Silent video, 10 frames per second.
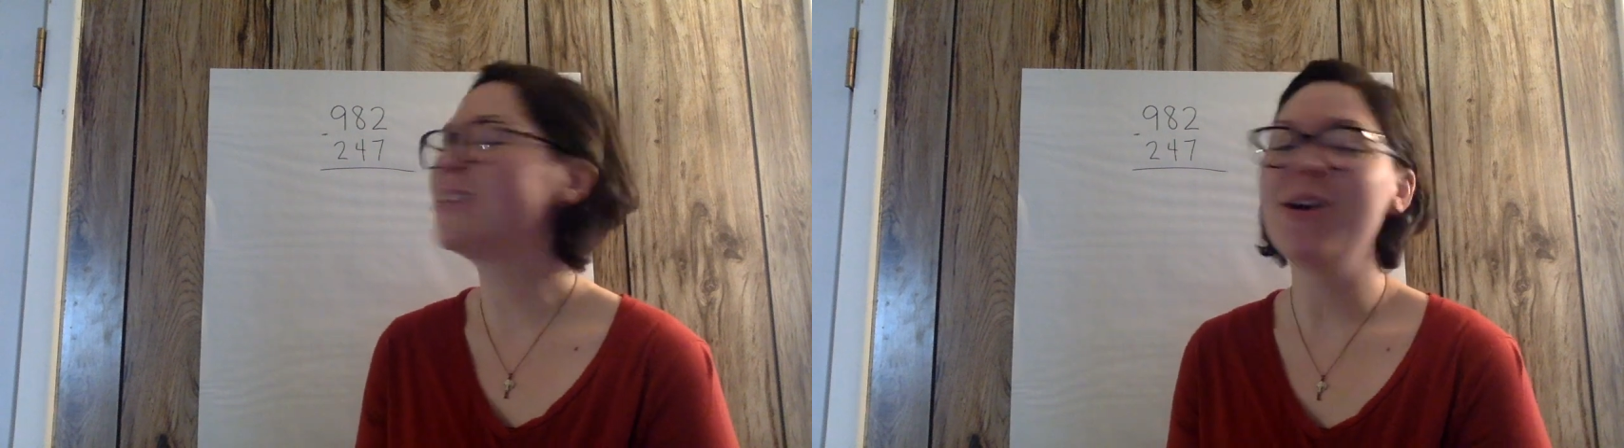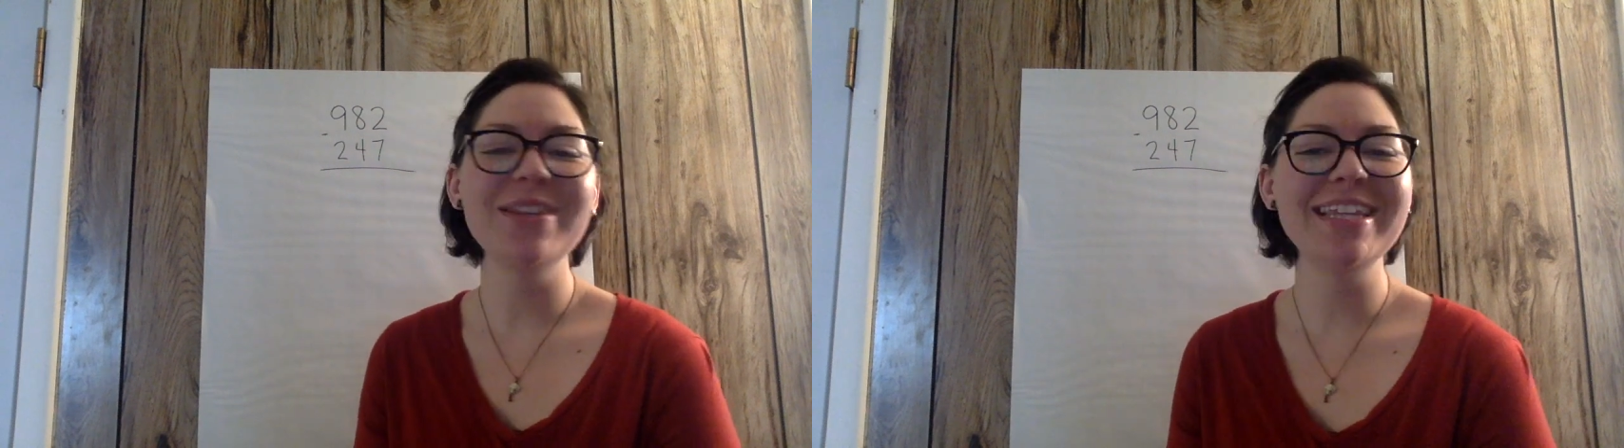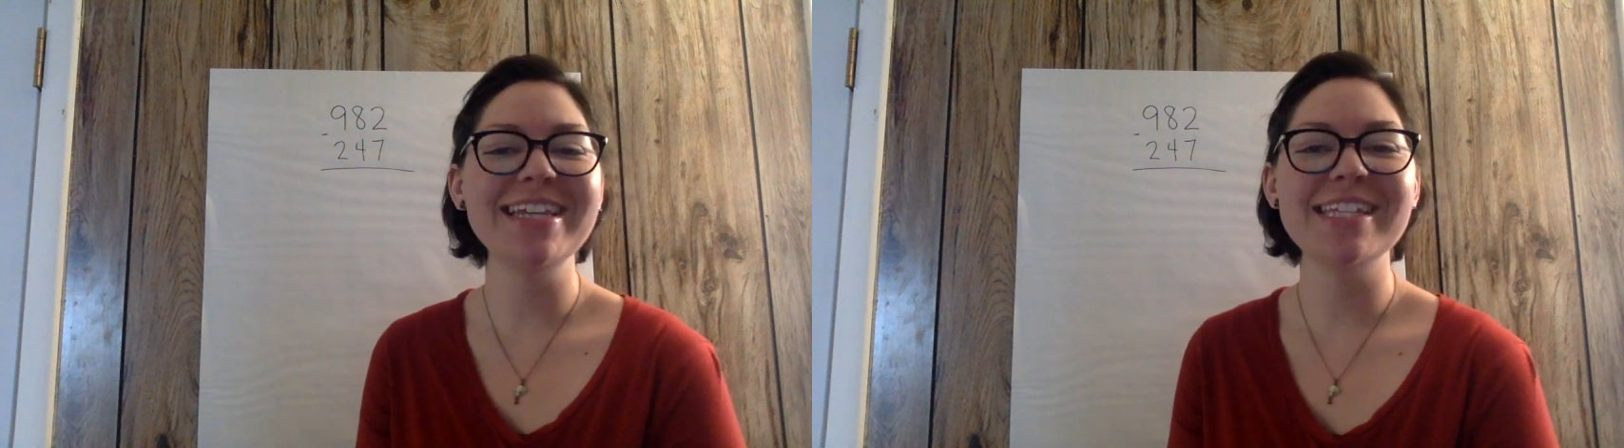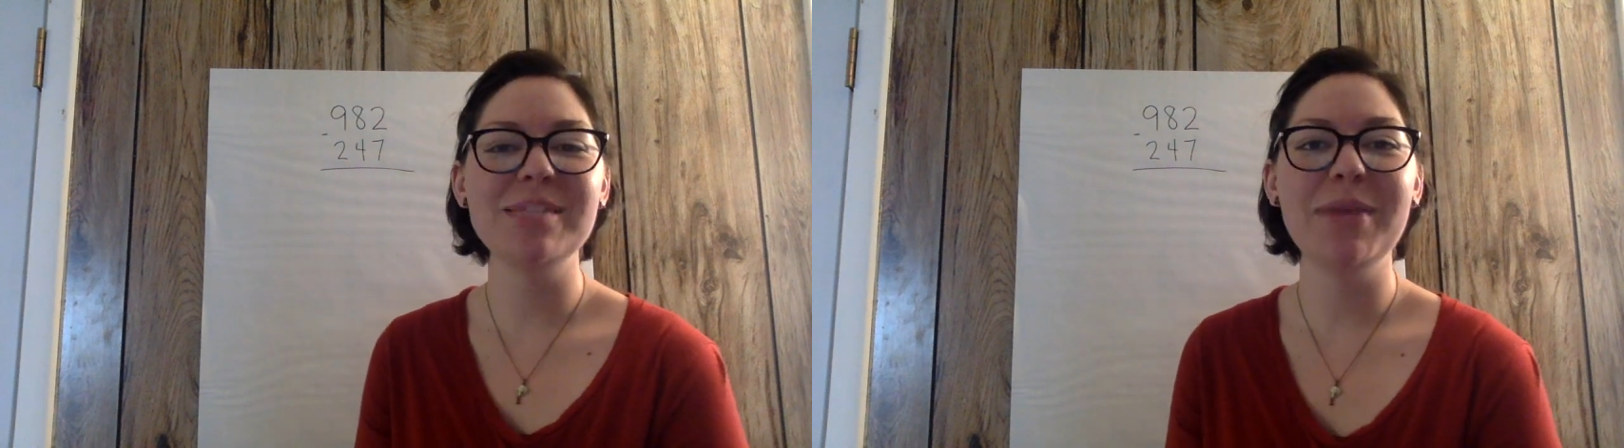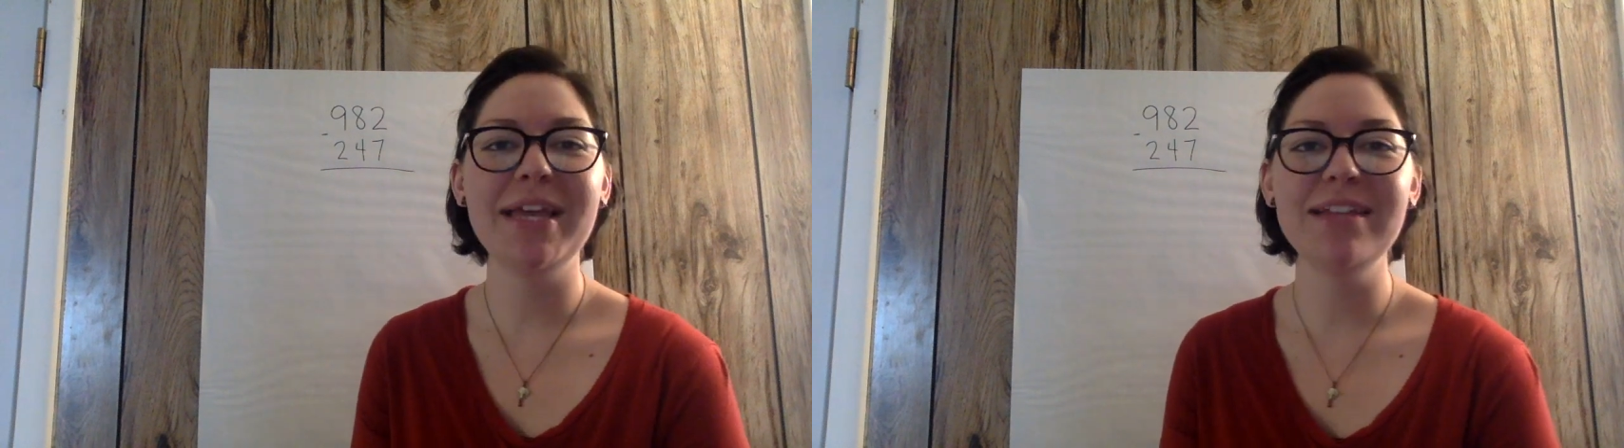called the
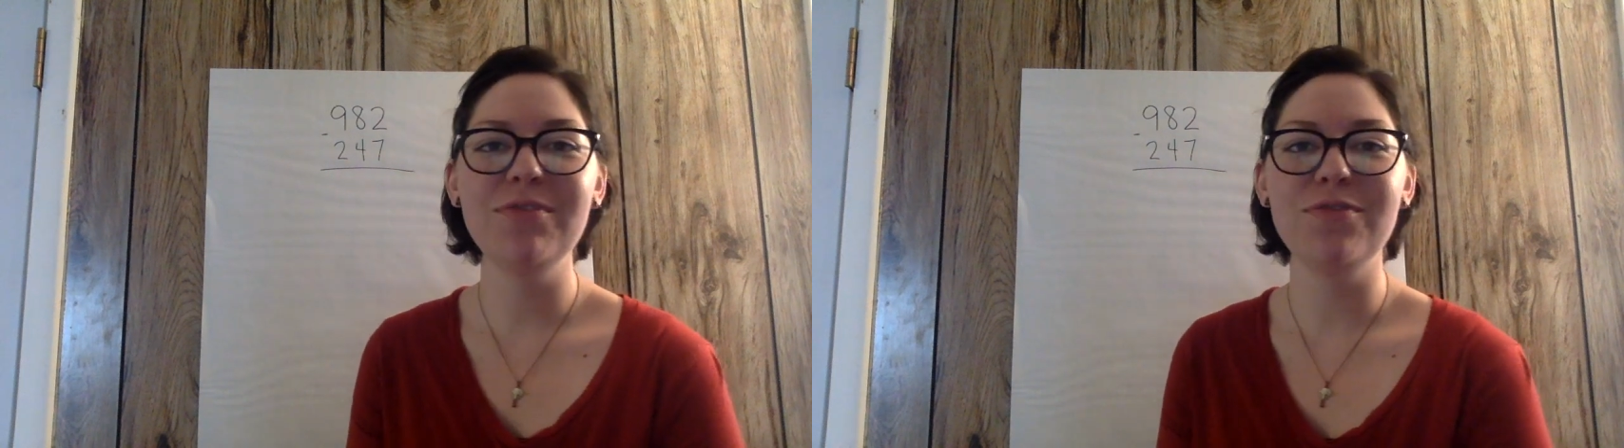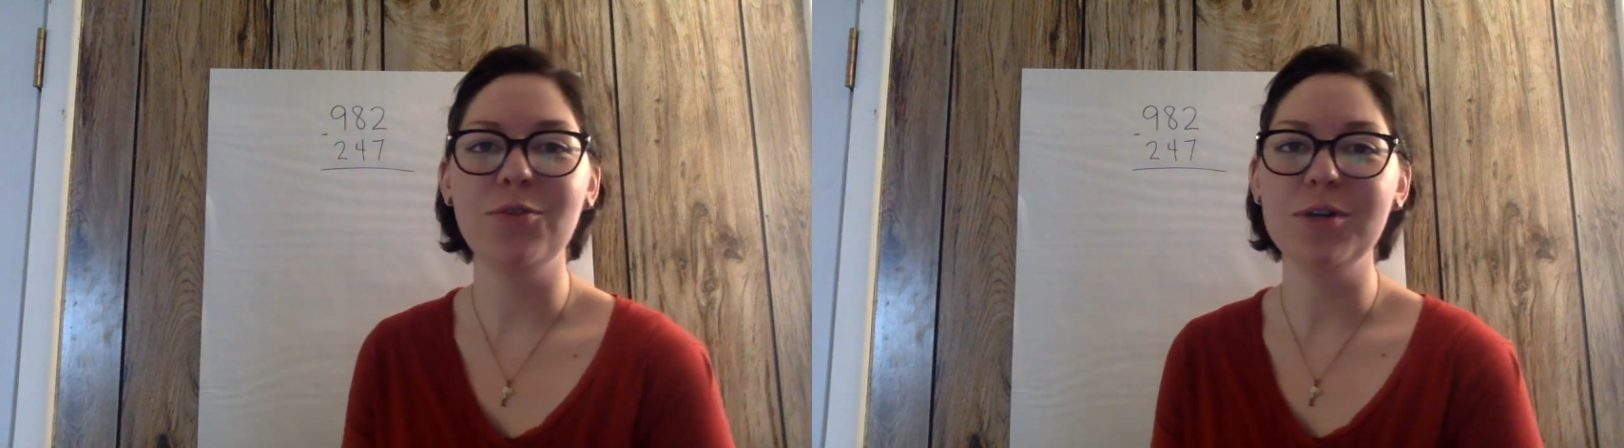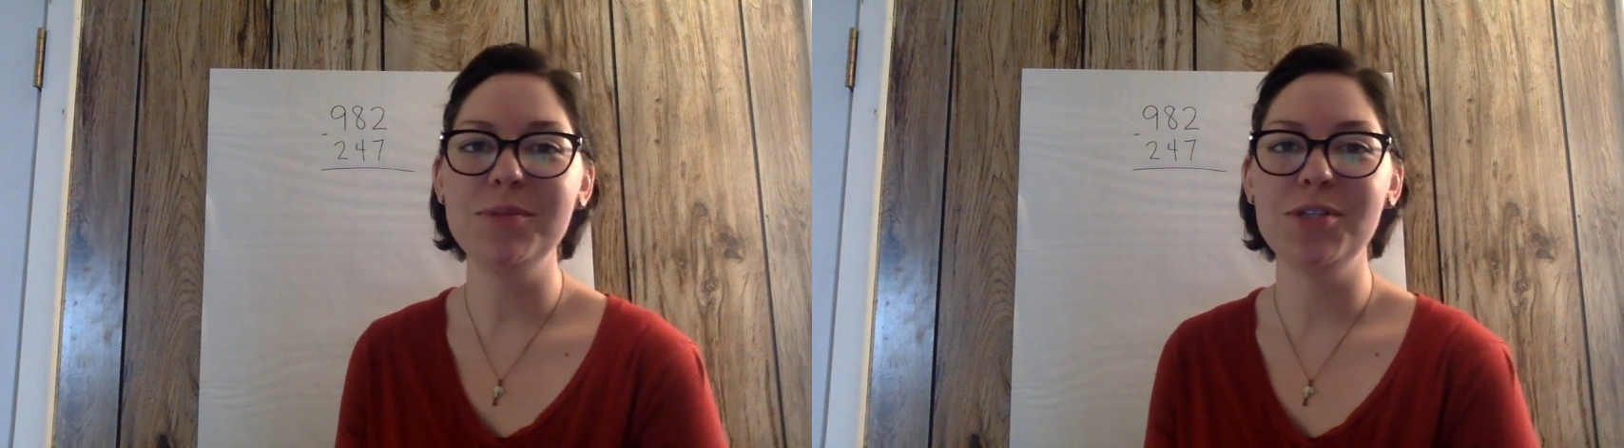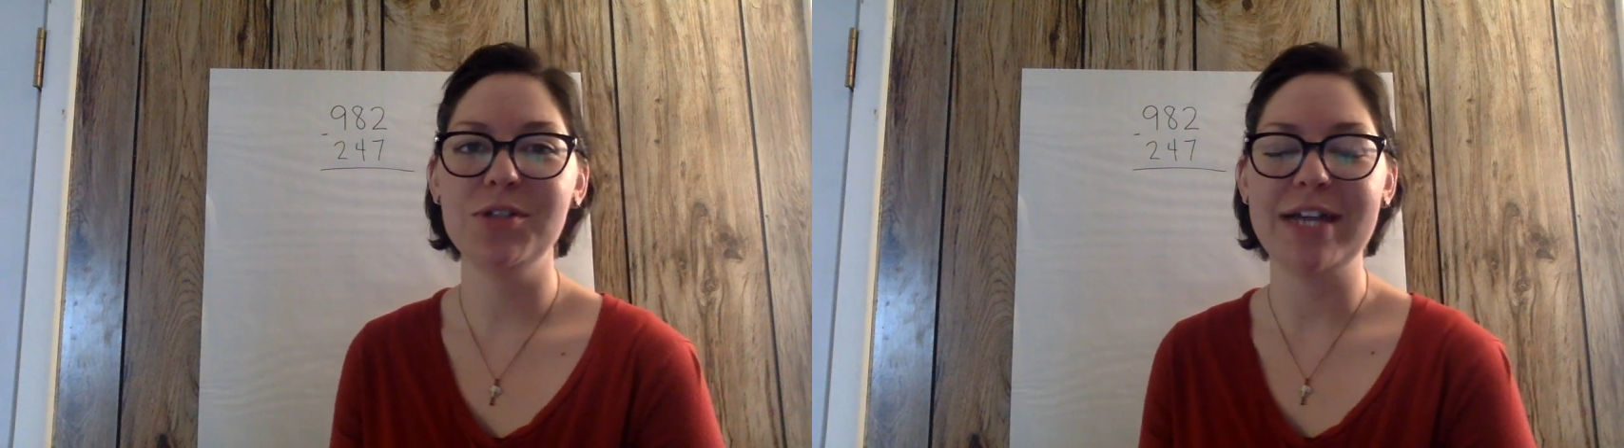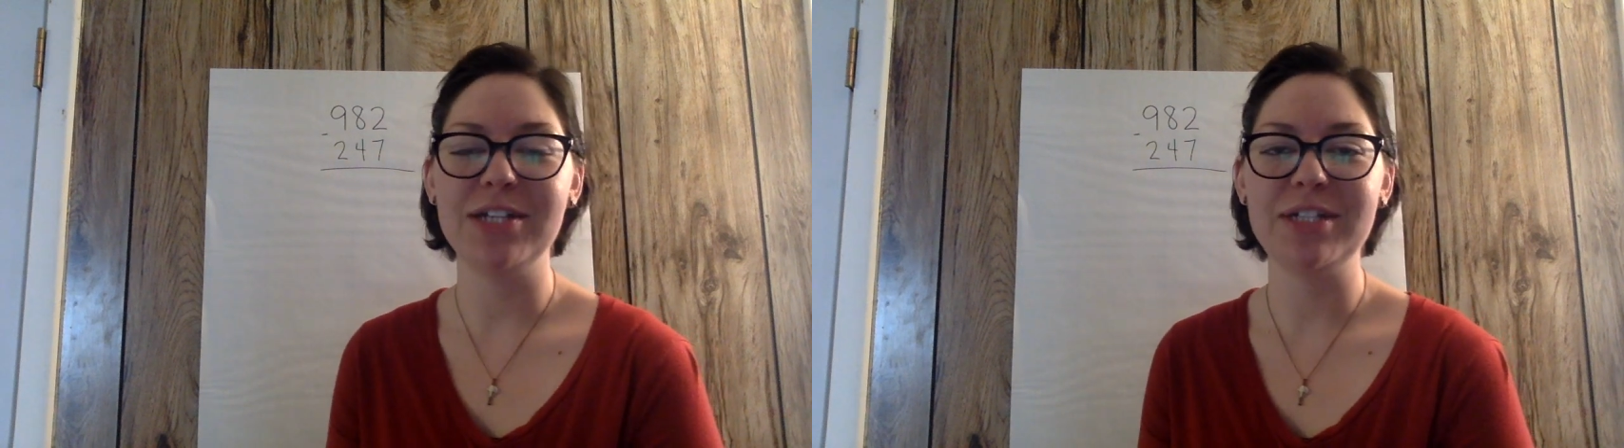expanded form
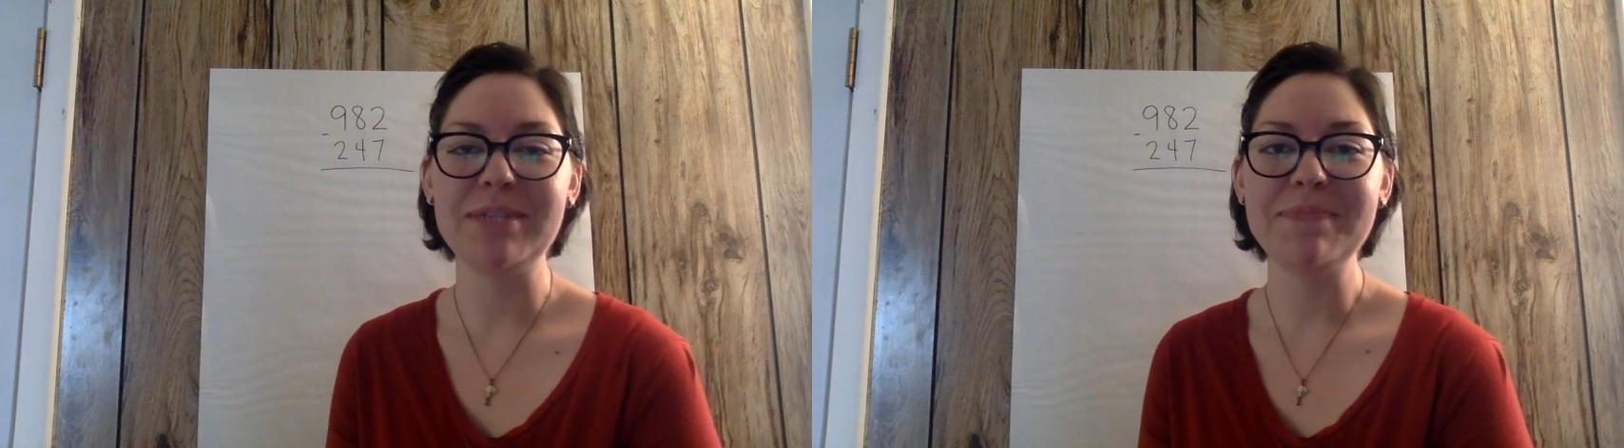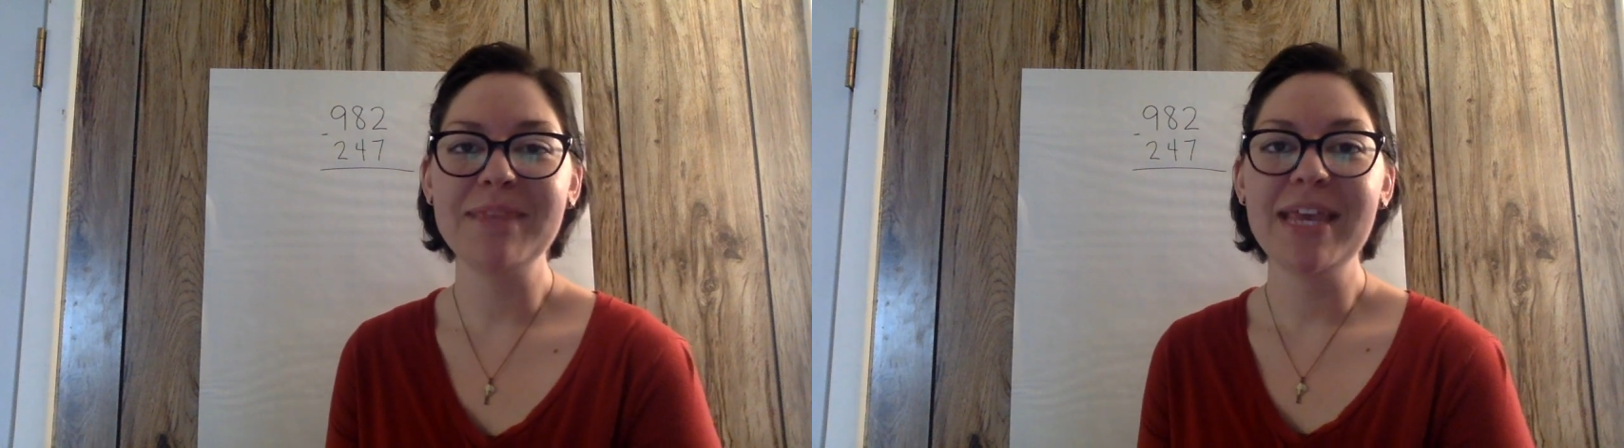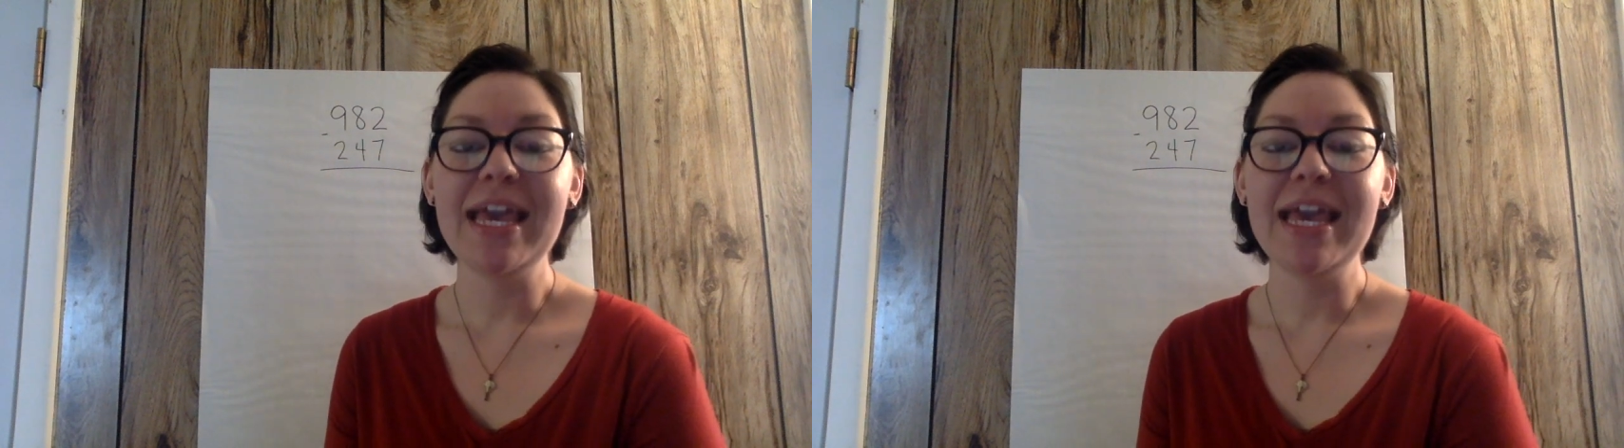strategy,